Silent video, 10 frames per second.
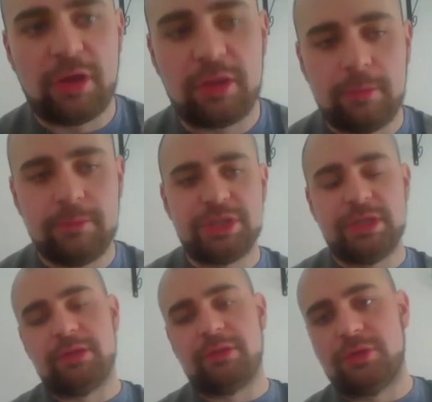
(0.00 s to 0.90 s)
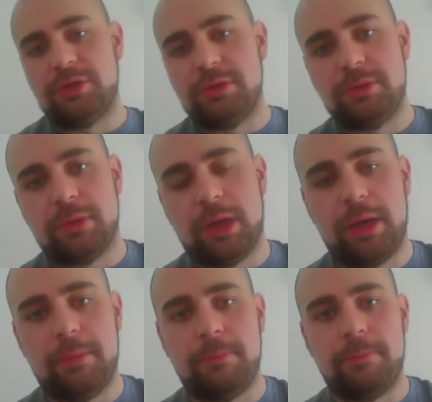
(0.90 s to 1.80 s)
some genes do
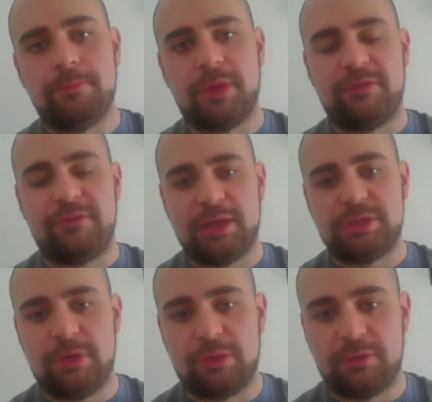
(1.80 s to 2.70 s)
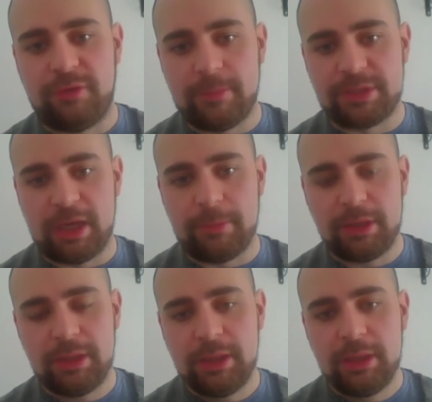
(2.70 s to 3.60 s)
um, affect your muscle fiber
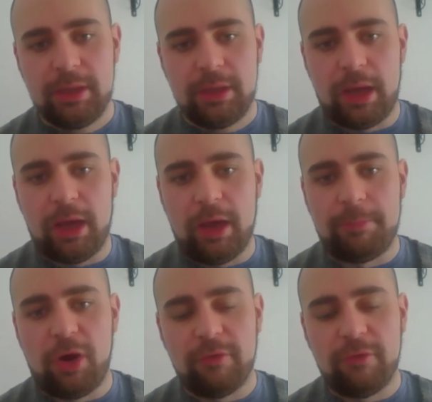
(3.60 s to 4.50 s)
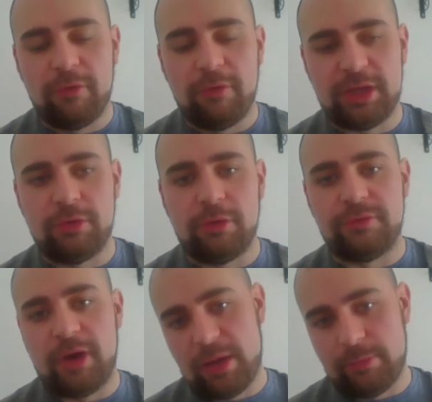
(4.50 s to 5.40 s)
typing, uh, but obviously your
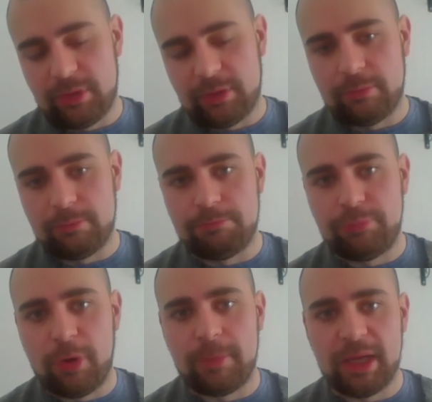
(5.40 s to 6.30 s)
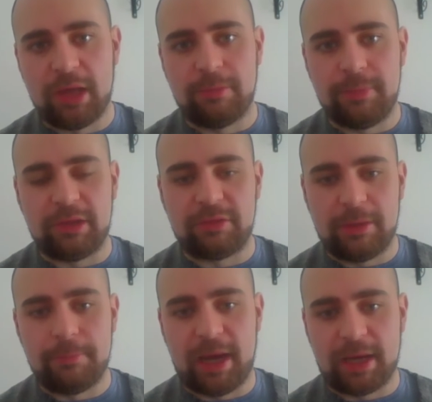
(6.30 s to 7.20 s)
environment probably has the biggest
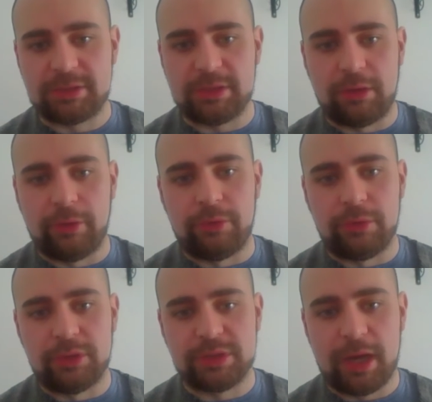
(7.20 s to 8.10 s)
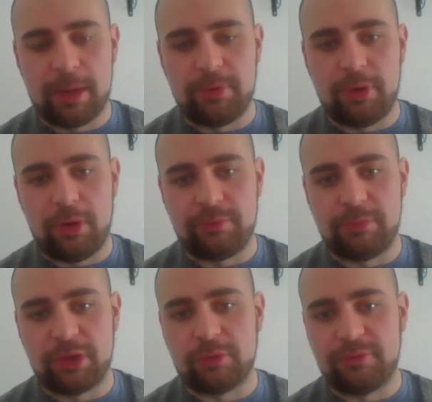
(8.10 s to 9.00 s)
impact on the type of
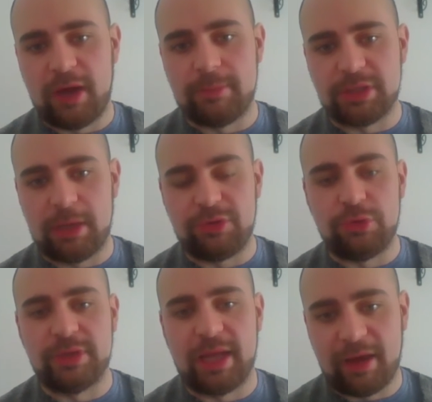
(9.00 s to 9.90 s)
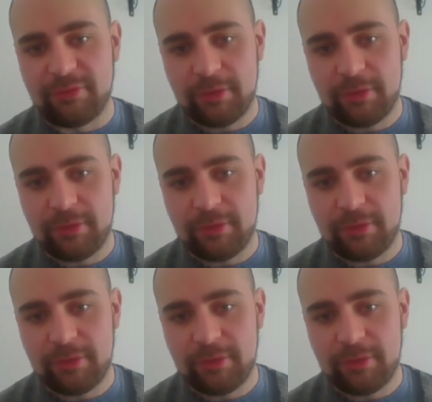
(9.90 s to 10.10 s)
muscle fiber types you can have.